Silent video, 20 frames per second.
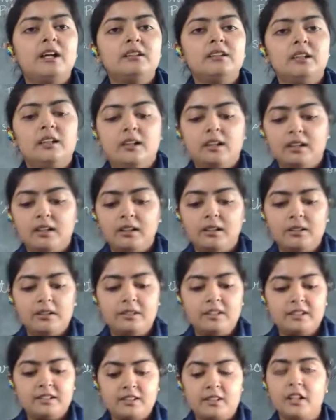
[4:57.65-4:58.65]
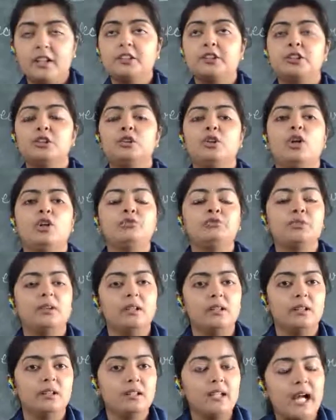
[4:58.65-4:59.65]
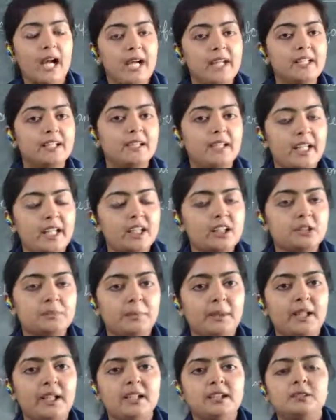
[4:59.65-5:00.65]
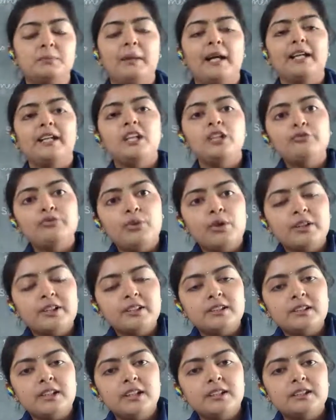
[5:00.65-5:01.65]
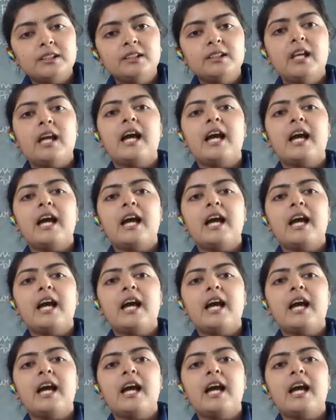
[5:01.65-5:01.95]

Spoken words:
the destruction of land takes place by deforestation,